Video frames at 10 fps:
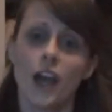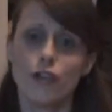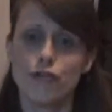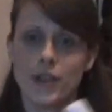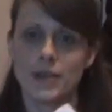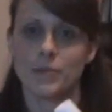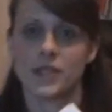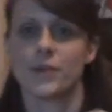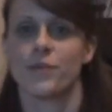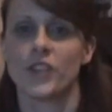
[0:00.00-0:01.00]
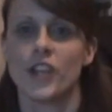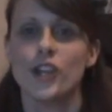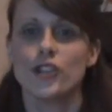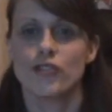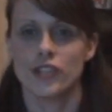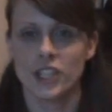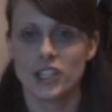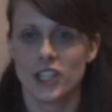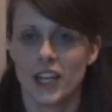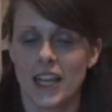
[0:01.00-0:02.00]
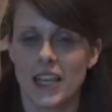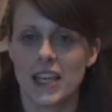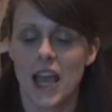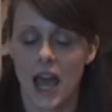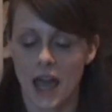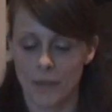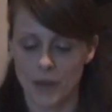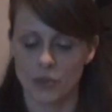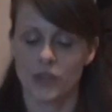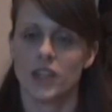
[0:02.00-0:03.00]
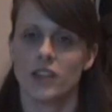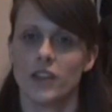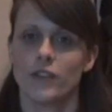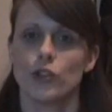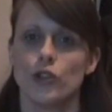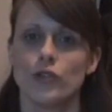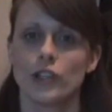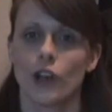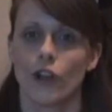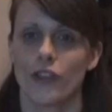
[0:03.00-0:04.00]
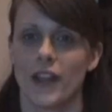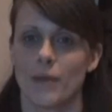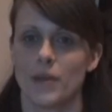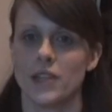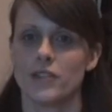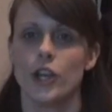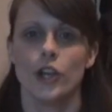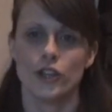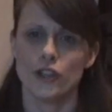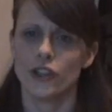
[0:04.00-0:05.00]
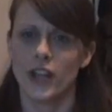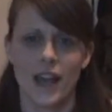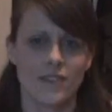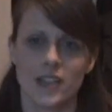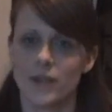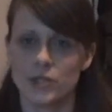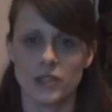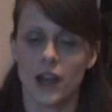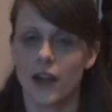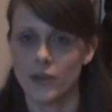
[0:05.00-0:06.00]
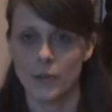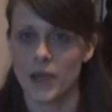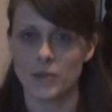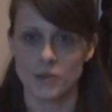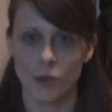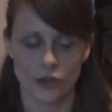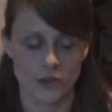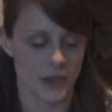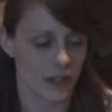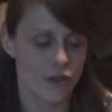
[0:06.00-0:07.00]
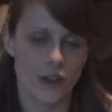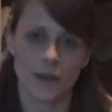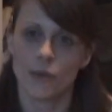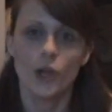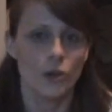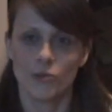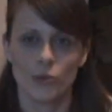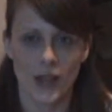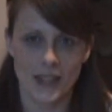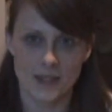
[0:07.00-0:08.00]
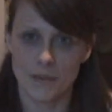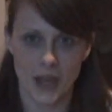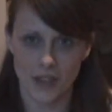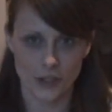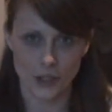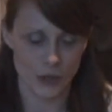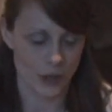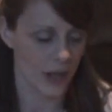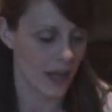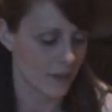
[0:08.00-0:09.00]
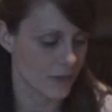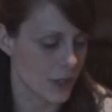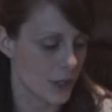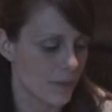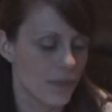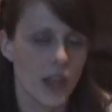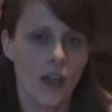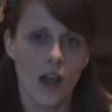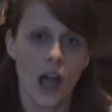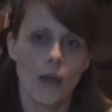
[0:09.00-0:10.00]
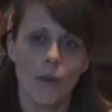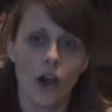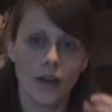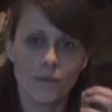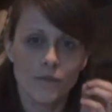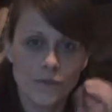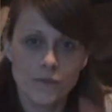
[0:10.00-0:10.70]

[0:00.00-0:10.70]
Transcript: creams. Traditionally people think that if you're using cloth nappies you're going to have to absolutely cover baby's bottom in cream. Well, that's a myth, you don't have to. I